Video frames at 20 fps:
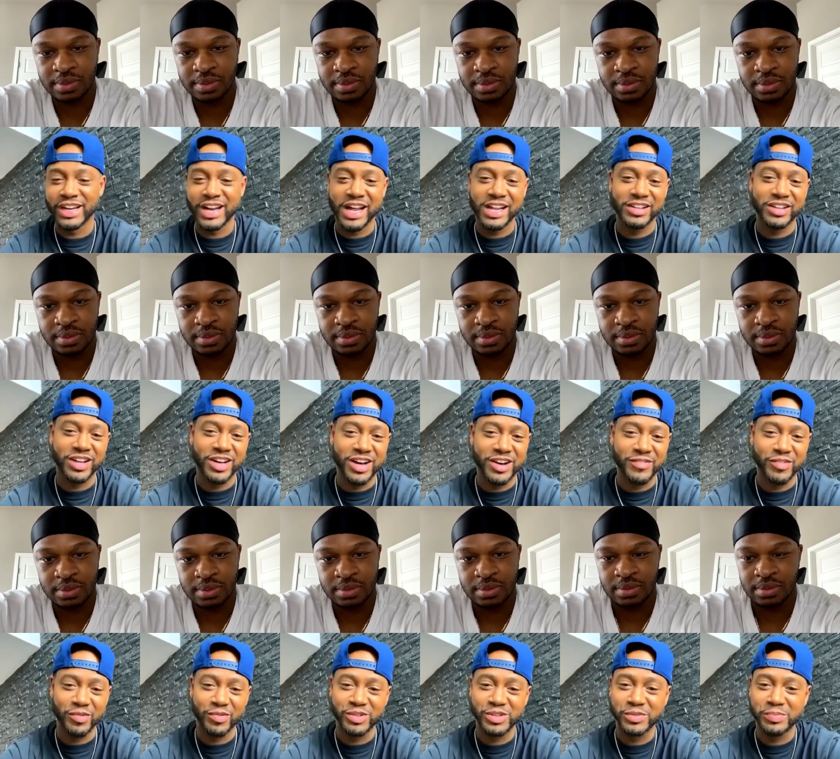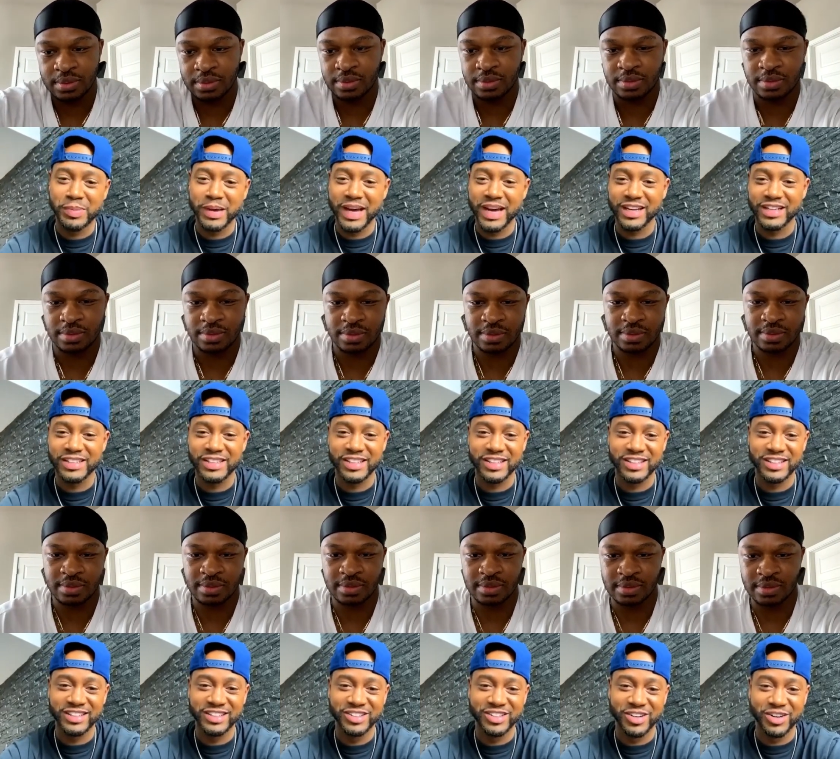Speaker 1: love and respect, and
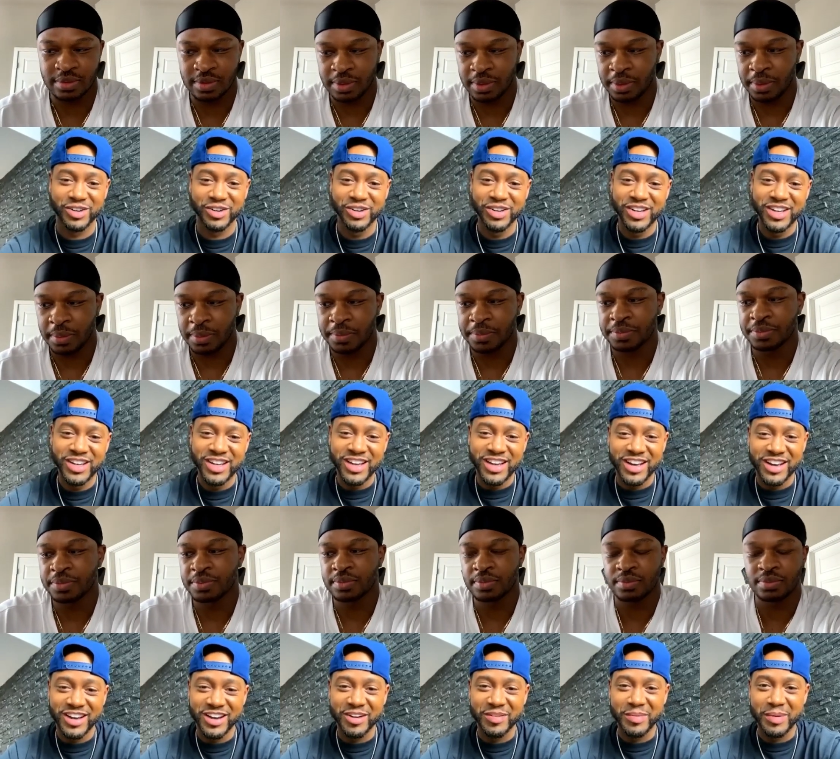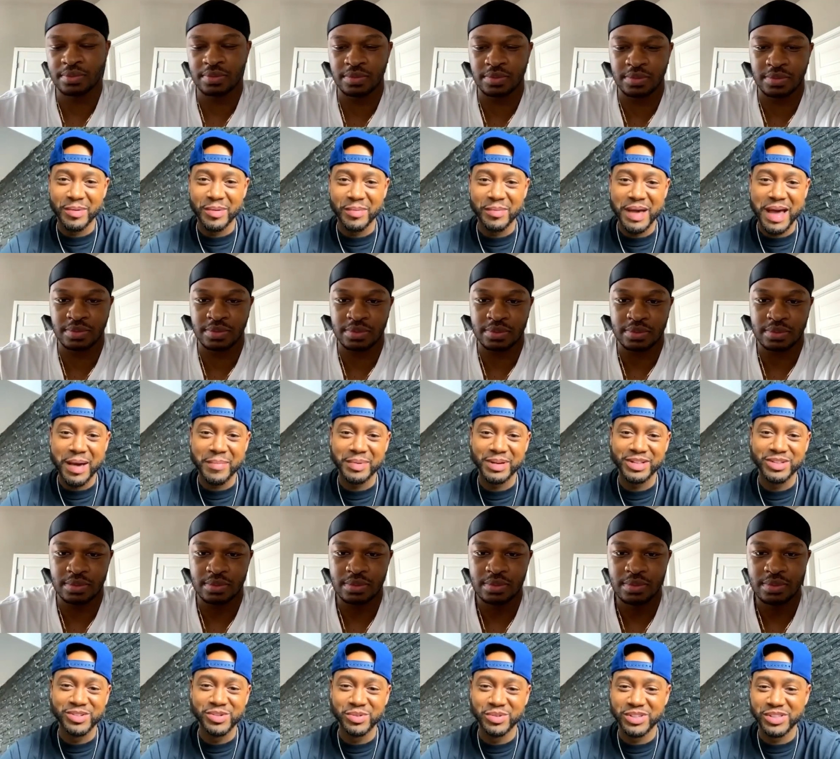you know, um, I'm happy to
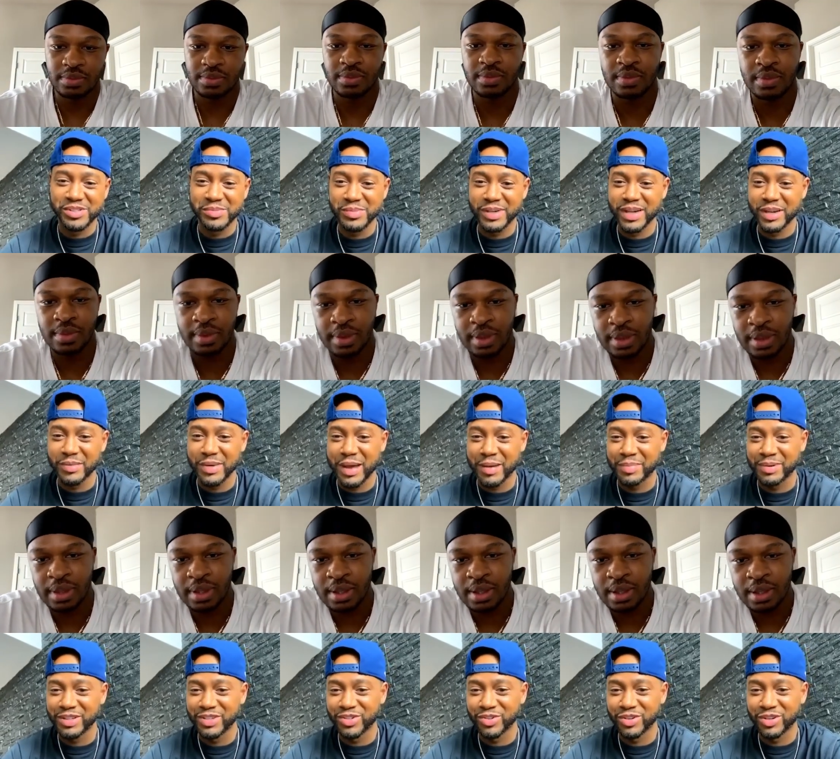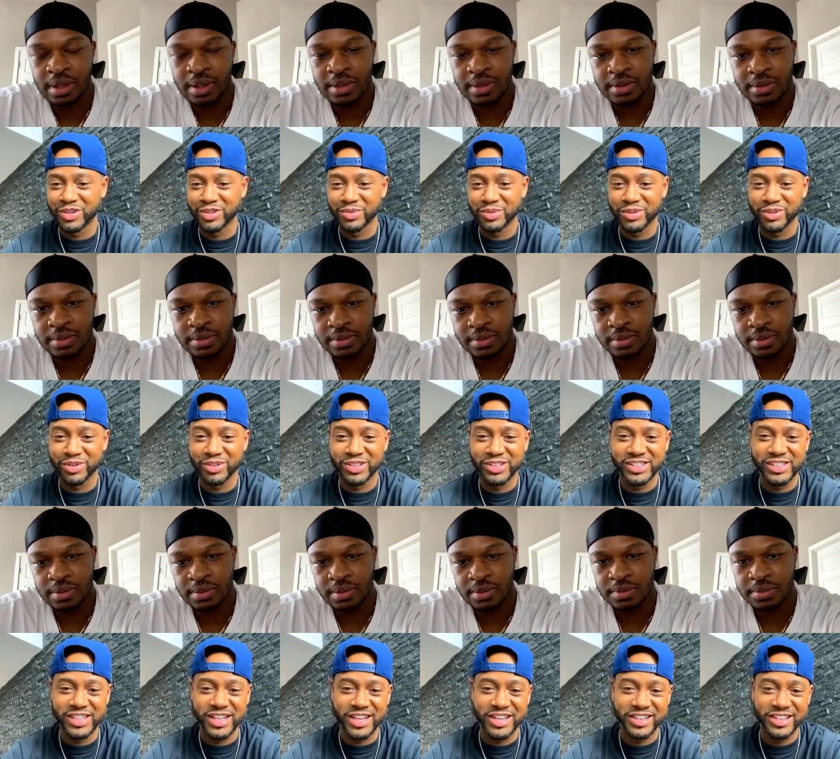do this, man. I'm happy to join you on this
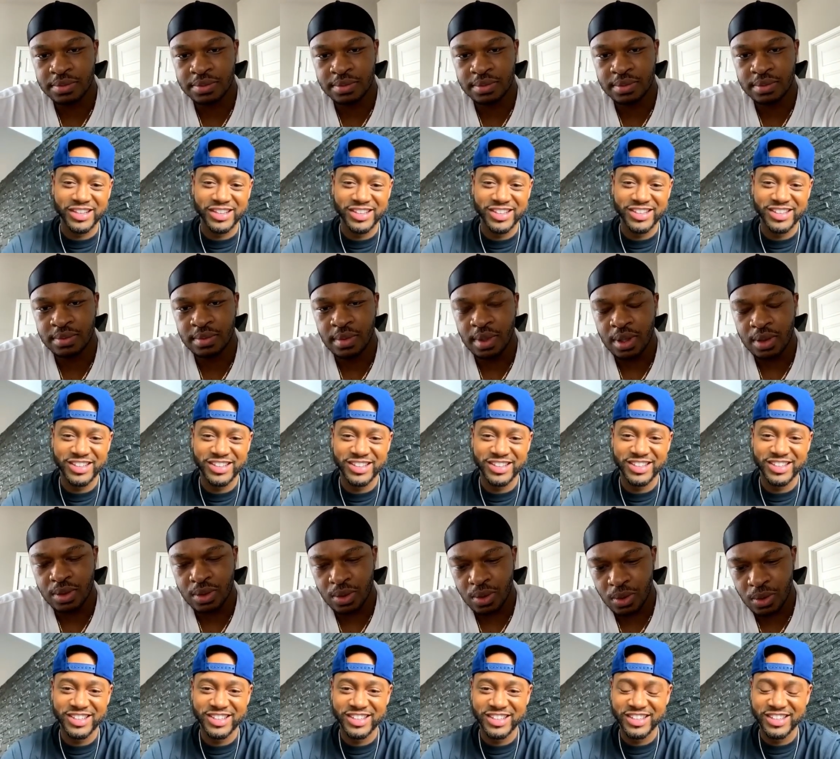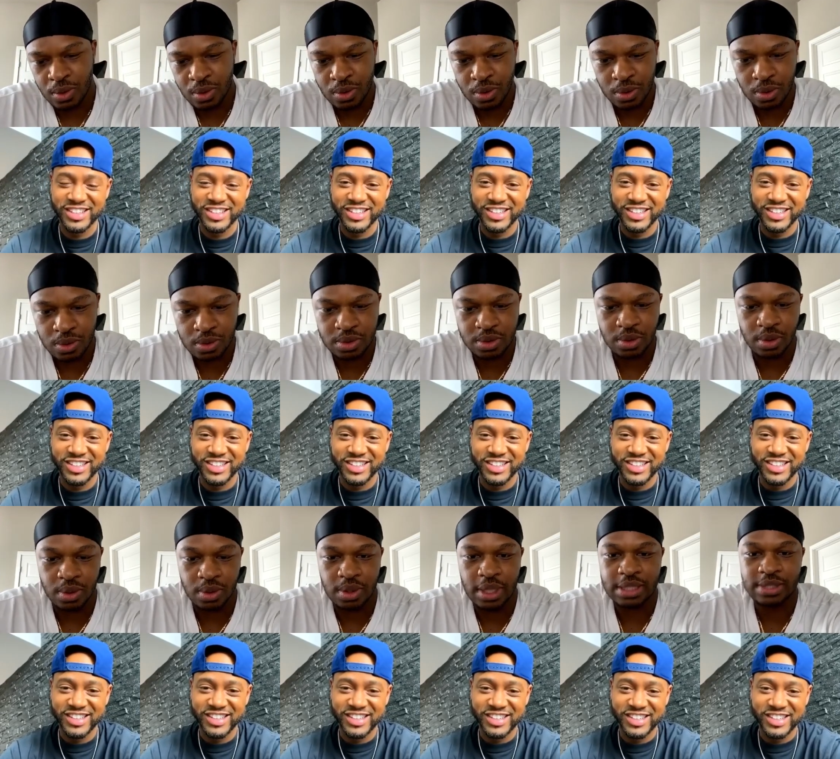day.
Speaker 2: Cool, cool. So
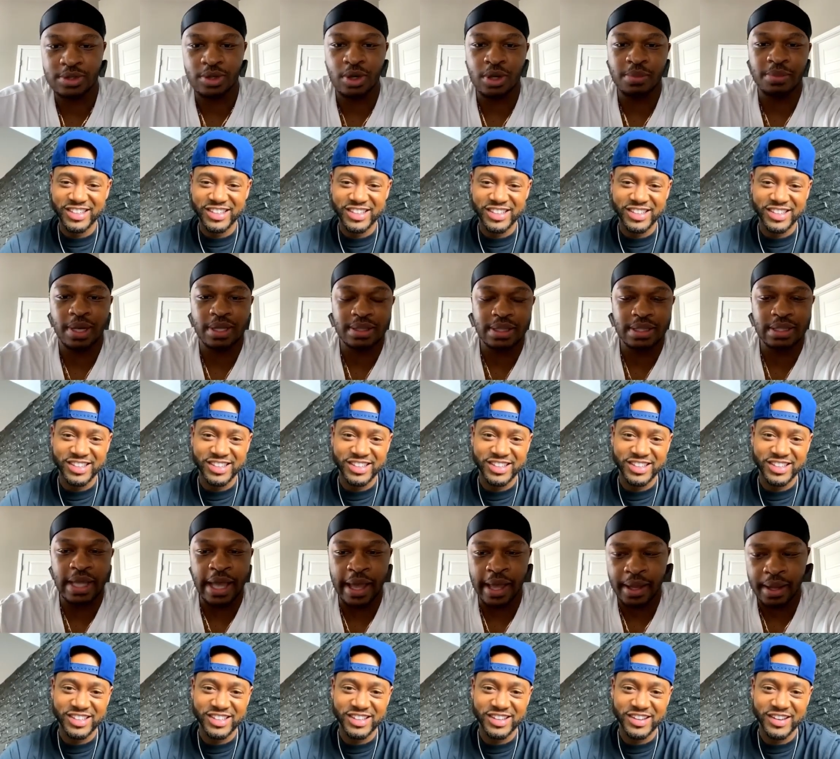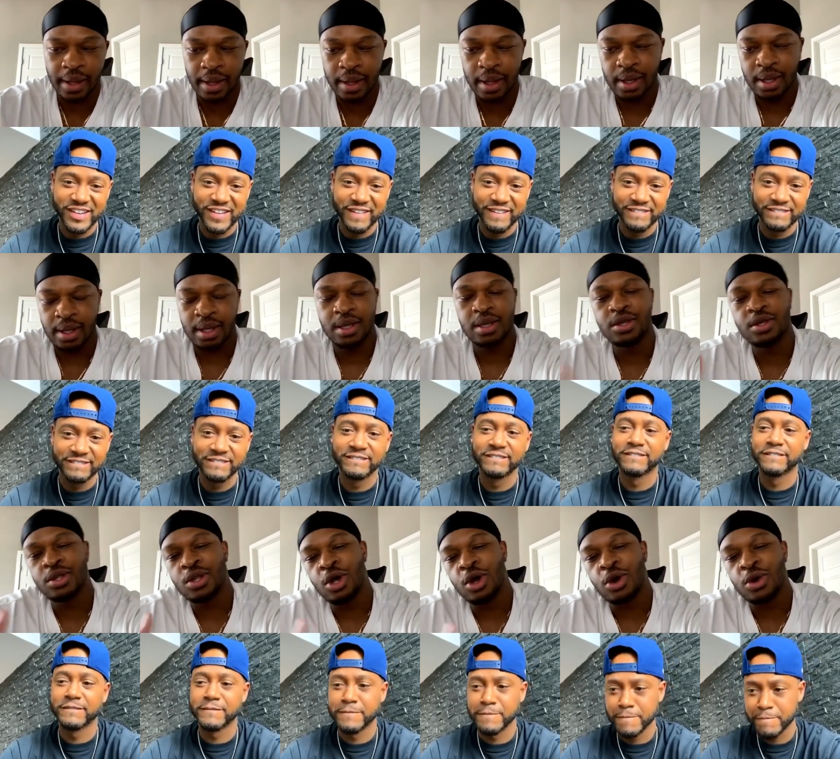let's talk about the day. You
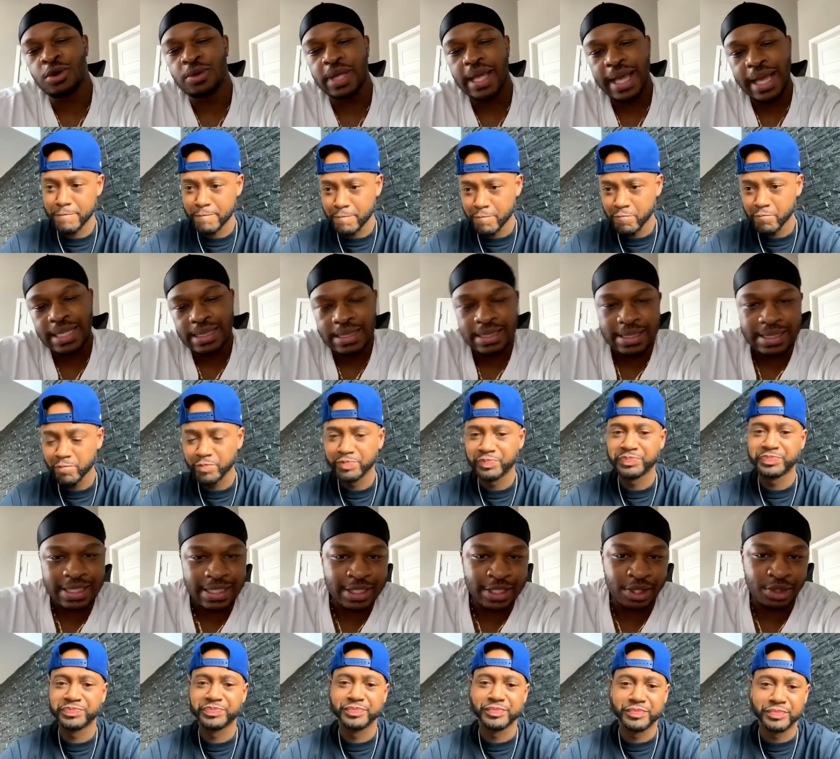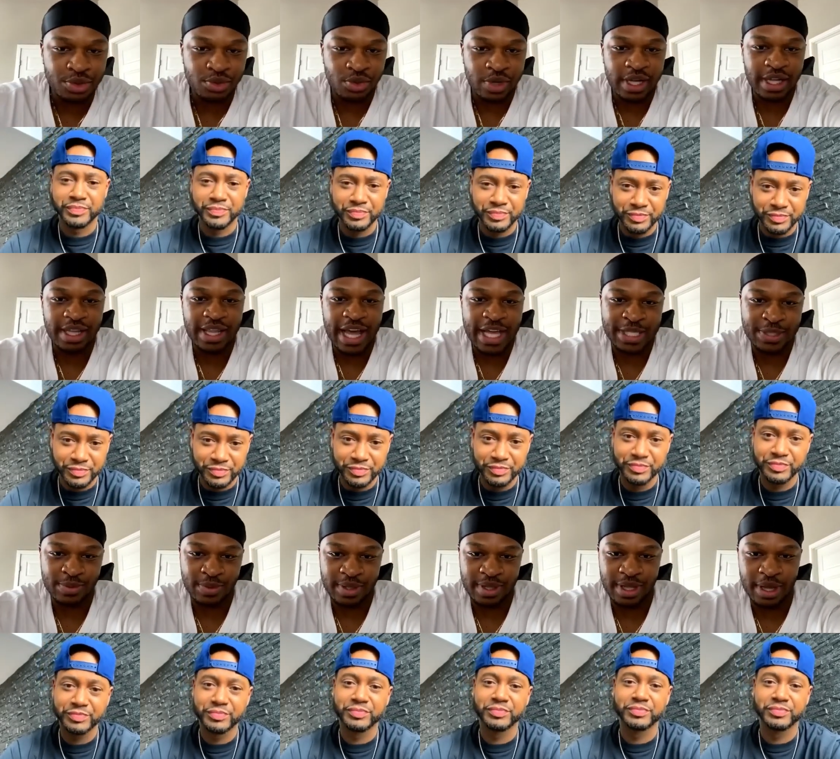know, 1863. That's
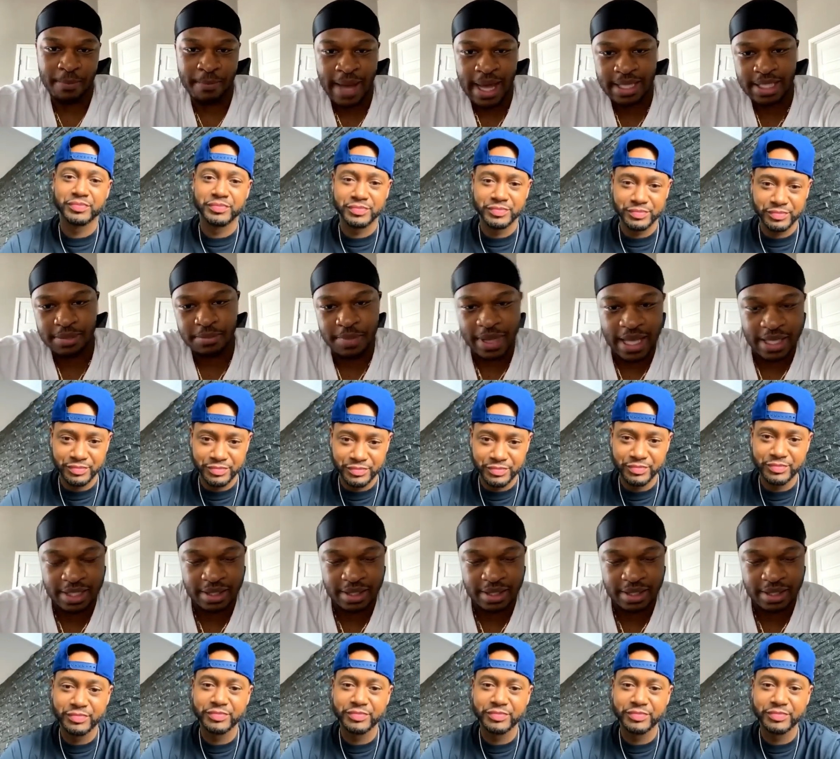when the Emancipation